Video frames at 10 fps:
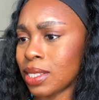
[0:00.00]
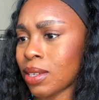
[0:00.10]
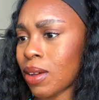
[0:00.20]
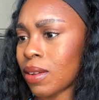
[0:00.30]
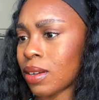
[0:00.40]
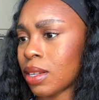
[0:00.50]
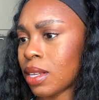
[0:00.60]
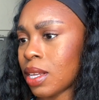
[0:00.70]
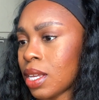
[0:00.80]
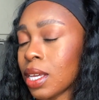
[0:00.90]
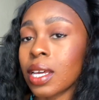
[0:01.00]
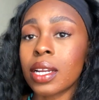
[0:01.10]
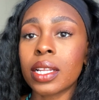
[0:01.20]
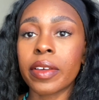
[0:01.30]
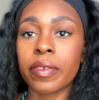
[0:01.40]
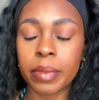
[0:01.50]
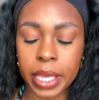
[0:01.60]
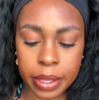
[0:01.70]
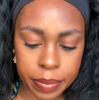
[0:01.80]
is called Gonna Love Me.